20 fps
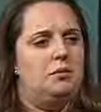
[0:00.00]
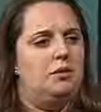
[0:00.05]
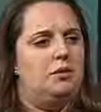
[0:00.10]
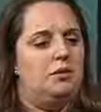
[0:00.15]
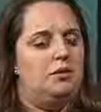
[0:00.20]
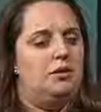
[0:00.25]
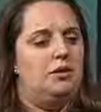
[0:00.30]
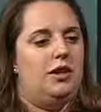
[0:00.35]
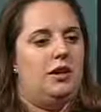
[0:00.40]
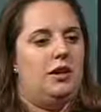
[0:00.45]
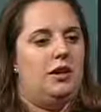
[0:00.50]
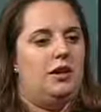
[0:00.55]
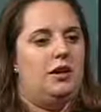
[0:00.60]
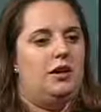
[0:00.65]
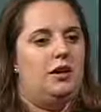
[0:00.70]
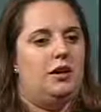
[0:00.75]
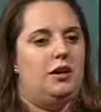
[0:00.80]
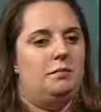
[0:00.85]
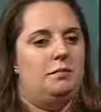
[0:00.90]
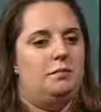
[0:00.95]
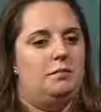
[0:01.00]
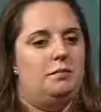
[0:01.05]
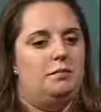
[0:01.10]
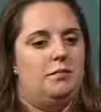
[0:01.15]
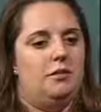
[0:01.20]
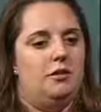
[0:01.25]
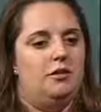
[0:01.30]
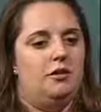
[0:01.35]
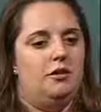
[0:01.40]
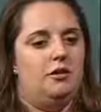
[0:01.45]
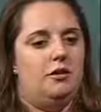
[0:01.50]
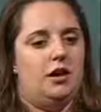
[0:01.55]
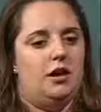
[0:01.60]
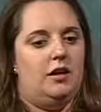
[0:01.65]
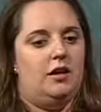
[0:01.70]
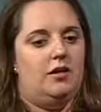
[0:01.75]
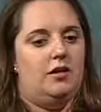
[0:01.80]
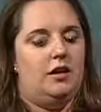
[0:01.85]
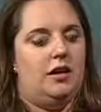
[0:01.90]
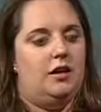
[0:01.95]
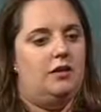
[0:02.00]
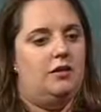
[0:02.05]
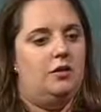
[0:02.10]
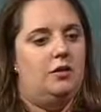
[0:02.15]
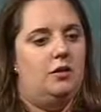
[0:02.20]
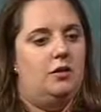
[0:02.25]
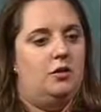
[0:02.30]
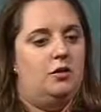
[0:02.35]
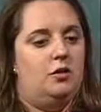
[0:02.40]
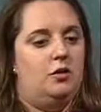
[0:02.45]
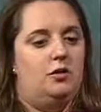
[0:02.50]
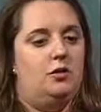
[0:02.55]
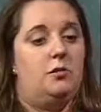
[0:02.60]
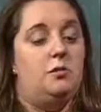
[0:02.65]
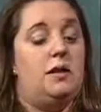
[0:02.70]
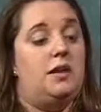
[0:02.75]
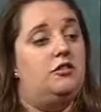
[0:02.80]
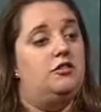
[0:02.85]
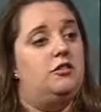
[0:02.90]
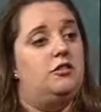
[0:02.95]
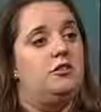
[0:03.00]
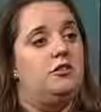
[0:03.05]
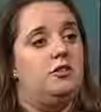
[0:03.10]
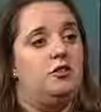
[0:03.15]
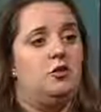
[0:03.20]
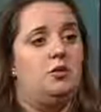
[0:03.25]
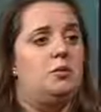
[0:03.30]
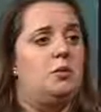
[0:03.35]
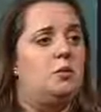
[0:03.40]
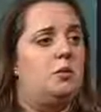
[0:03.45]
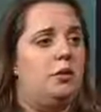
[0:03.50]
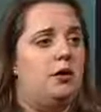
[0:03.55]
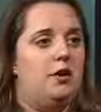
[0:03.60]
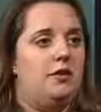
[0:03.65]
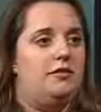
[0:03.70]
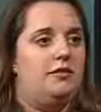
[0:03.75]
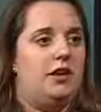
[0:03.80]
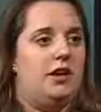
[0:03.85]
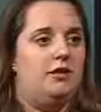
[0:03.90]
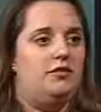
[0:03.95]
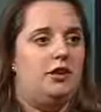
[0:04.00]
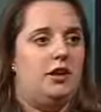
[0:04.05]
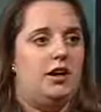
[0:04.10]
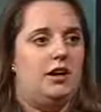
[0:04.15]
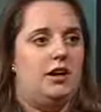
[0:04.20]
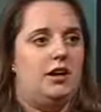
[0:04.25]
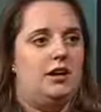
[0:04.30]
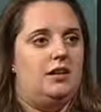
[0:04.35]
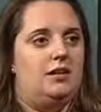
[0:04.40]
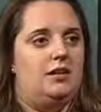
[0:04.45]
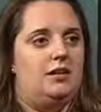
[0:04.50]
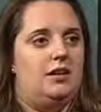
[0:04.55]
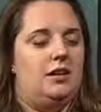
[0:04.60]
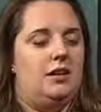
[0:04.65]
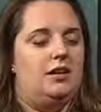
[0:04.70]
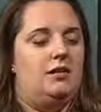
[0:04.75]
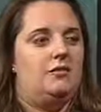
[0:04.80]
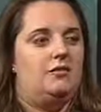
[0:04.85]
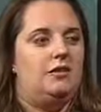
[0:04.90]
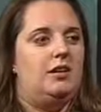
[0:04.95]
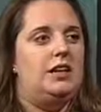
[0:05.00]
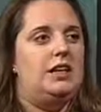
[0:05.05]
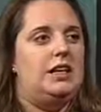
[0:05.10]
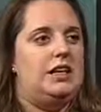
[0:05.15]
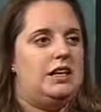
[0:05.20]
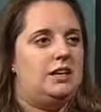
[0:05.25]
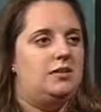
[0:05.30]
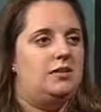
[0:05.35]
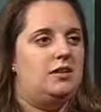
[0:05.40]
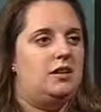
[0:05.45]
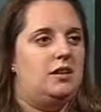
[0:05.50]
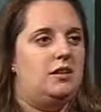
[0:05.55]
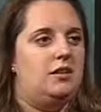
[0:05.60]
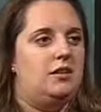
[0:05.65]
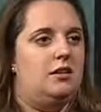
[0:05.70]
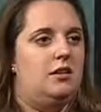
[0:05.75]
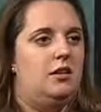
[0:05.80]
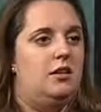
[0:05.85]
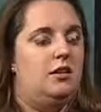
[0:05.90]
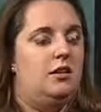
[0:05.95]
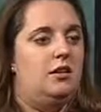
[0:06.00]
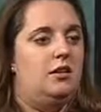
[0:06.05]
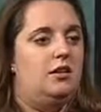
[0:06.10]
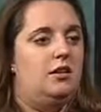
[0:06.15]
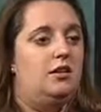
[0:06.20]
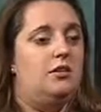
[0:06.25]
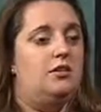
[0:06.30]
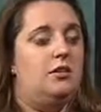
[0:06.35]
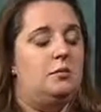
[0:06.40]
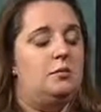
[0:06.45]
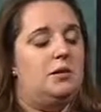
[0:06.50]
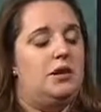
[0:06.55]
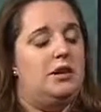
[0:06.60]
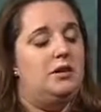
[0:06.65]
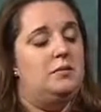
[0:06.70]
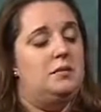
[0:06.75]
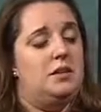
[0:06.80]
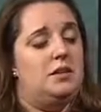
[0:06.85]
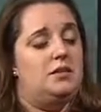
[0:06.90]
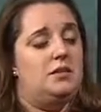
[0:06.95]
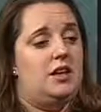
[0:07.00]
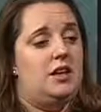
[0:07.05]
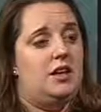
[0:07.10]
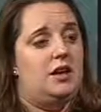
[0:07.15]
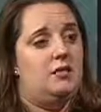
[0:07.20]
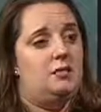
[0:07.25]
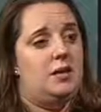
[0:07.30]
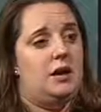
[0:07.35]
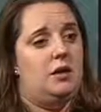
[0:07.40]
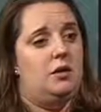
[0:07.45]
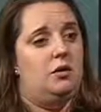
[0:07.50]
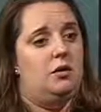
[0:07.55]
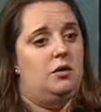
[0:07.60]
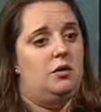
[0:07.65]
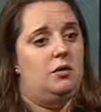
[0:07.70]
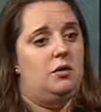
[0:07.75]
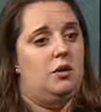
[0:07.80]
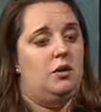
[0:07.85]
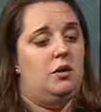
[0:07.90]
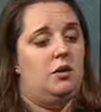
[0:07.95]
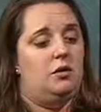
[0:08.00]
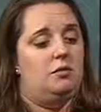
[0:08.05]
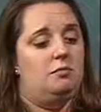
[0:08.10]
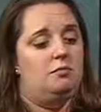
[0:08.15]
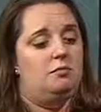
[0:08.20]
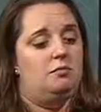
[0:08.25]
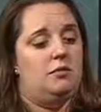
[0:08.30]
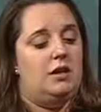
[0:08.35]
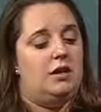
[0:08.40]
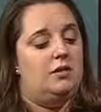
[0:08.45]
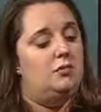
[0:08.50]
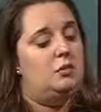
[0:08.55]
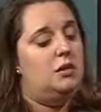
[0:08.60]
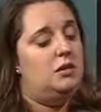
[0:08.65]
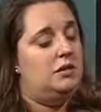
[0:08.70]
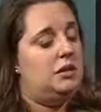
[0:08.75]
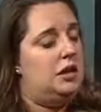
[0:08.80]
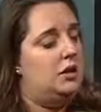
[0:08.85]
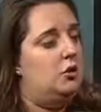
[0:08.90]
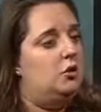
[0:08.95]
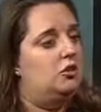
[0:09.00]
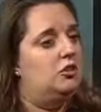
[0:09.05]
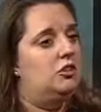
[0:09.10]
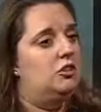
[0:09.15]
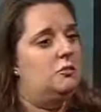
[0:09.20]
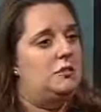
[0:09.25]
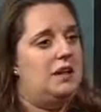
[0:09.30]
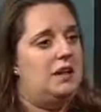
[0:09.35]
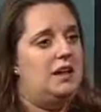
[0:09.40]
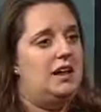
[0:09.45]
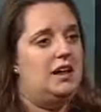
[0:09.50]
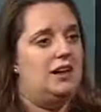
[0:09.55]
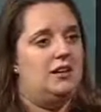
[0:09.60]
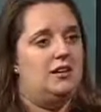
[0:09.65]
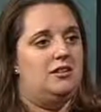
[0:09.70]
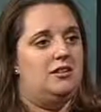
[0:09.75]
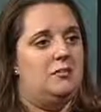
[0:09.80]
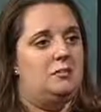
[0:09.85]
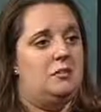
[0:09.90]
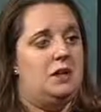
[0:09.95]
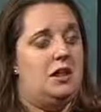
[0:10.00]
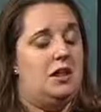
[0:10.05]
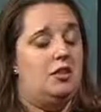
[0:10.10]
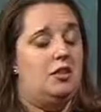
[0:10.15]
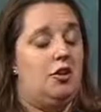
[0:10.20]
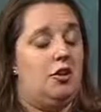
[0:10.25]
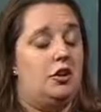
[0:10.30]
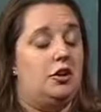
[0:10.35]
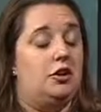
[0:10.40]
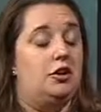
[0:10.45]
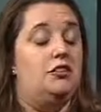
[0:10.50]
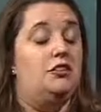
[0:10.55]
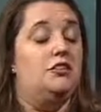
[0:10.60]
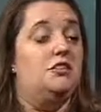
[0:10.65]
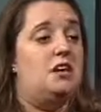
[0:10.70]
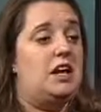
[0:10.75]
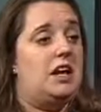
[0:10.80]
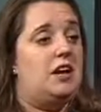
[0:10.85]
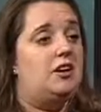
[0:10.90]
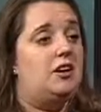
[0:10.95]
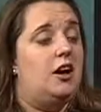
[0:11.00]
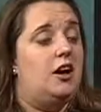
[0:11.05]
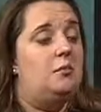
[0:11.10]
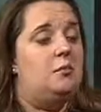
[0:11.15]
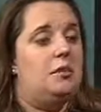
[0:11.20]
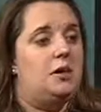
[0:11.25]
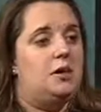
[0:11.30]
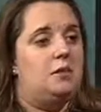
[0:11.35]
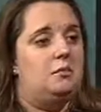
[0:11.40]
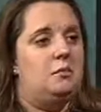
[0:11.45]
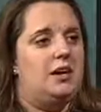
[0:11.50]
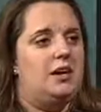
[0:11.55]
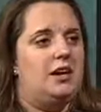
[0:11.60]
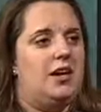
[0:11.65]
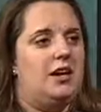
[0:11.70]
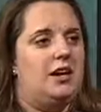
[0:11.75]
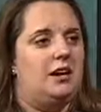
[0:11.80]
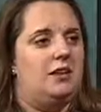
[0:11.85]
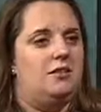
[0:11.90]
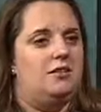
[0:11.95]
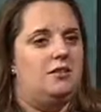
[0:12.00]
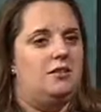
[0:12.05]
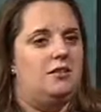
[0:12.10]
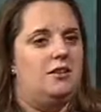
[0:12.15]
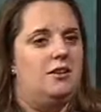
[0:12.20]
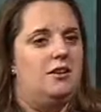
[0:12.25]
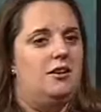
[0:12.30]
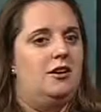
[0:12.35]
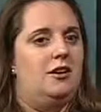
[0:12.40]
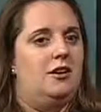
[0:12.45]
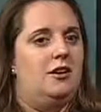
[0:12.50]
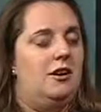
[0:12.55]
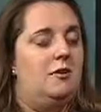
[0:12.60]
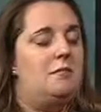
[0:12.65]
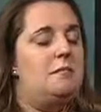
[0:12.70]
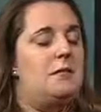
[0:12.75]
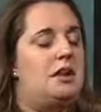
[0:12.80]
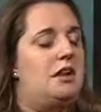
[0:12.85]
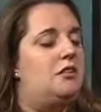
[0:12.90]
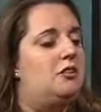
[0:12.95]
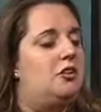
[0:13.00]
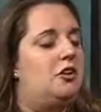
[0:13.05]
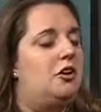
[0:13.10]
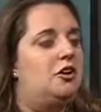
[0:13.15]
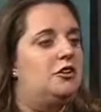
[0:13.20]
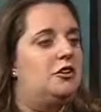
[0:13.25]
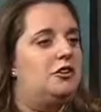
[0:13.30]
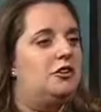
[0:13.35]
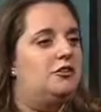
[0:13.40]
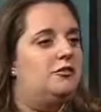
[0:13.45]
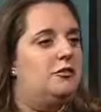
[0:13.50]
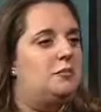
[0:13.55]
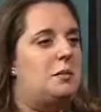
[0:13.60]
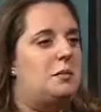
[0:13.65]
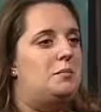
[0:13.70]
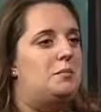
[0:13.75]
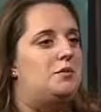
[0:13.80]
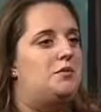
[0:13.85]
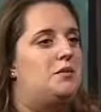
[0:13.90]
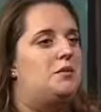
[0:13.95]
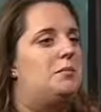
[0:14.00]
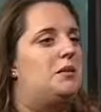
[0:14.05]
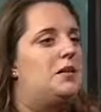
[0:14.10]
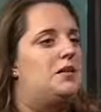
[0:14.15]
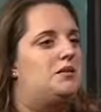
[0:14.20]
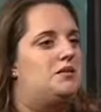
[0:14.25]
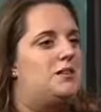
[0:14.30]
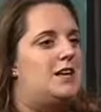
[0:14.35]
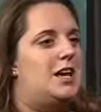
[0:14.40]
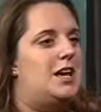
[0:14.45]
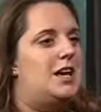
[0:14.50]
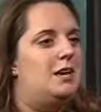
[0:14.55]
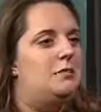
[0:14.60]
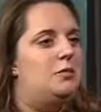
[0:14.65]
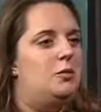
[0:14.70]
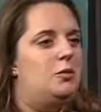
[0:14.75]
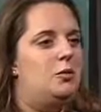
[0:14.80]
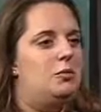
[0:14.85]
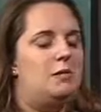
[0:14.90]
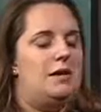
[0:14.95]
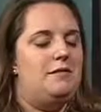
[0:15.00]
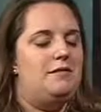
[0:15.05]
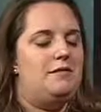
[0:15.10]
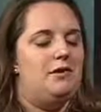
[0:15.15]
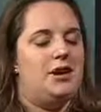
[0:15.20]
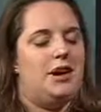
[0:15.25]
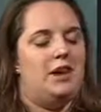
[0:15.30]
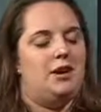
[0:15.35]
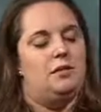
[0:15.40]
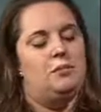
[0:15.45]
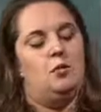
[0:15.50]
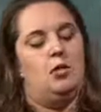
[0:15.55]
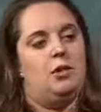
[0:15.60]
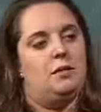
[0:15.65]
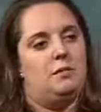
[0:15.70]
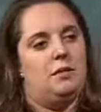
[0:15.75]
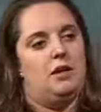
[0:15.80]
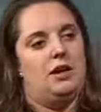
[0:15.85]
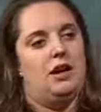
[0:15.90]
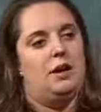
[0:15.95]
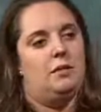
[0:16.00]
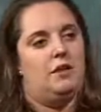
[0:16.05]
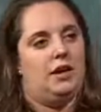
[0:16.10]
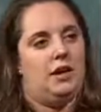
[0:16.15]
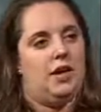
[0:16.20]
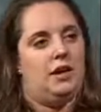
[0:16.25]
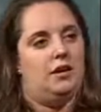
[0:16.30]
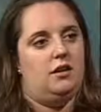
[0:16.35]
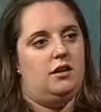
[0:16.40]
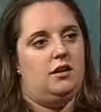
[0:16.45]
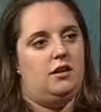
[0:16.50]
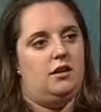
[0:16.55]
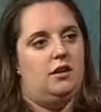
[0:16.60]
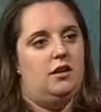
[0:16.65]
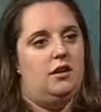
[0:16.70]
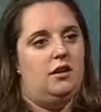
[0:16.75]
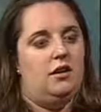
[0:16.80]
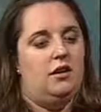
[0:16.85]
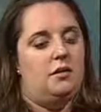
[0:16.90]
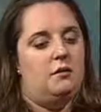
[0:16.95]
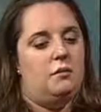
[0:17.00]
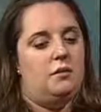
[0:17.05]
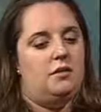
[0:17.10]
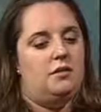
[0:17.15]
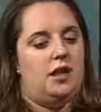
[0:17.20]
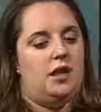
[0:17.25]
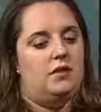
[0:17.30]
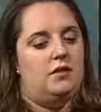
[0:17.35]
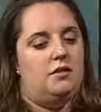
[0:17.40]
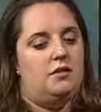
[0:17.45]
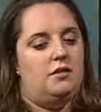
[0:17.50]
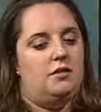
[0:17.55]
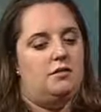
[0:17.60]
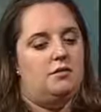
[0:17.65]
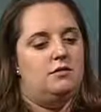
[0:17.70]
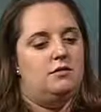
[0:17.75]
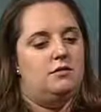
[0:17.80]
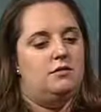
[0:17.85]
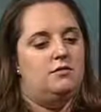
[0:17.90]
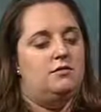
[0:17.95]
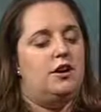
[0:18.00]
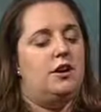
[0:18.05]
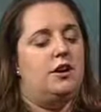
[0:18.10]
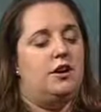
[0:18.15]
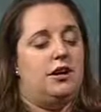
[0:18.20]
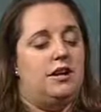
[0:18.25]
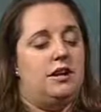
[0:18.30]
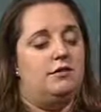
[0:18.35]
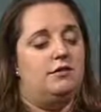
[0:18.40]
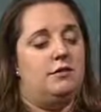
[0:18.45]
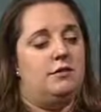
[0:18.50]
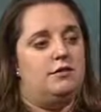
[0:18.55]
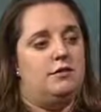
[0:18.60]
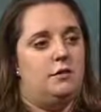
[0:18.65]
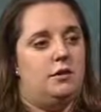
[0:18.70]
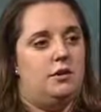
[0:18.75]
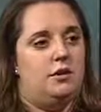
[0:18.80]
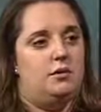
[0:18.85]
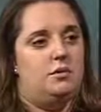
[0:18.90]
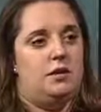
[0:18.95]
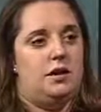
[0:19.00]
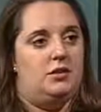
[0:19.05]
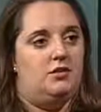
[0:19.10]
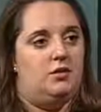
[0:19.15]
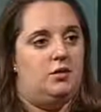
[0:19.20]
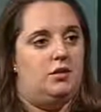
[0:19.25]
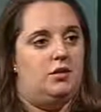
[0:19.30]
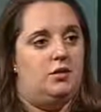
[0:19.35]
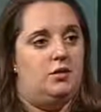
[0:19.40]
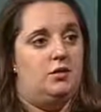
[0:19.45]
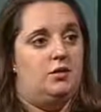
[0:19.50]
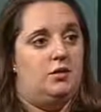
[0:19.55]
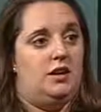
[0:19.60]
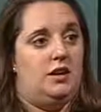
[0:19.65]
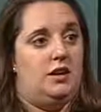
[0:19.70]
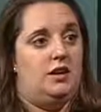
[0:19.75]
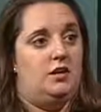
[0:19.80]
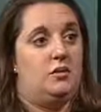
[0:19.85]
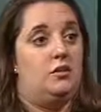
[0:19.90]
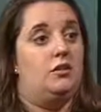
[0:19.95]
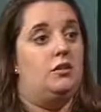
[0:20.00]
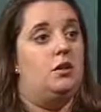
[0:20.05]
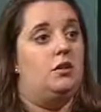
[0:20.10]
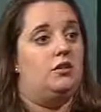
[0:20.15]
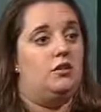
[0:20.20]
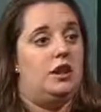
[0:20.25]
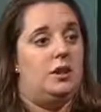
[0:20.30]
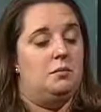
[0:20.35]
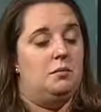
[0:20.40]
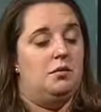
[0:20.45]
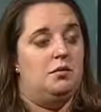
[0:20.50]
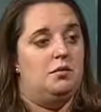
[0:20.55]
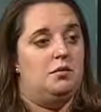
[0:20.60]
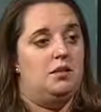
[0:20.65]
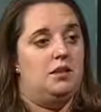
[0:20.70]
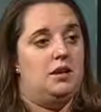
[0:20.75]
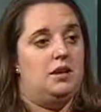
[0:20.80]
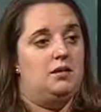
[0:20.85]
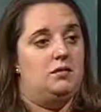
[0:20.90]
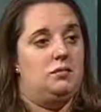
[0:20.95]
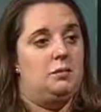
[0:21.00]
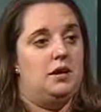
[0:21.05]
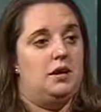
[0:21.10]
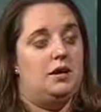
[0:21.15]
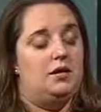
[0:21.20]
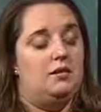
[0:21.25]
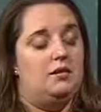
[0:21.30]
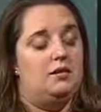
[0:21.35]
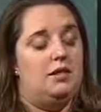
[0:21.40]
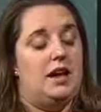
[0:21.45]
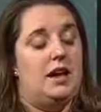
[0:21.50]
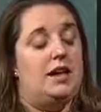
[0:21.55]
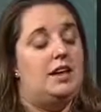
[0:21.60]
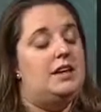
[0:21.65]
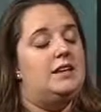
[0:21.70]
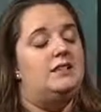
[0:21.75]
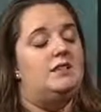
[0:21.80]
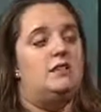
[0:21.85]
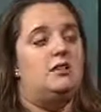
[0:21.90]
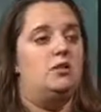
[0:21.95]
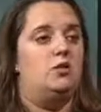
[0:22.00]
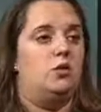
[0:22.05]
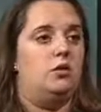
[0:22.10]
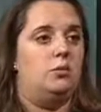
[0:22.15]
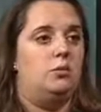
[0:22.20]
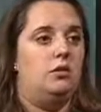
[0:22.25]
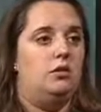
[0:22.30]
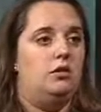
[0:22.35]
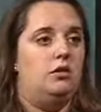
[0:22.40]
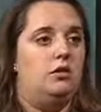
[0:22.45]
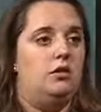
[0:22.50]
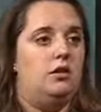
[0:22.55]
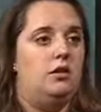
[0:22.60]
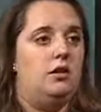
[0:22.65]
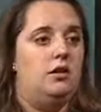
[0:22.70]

absolutely. I hear a lot that, well, dementia is a normal part of aging, and it really isn't. There's something to be said about as we get older, it might take us a minute longer to stand up, and it might take us a minute longer to remember somebody's name, or we might forget an appointment now again. But that's very different from the dementia associated with Alzheimer's disease, because that isn't normal.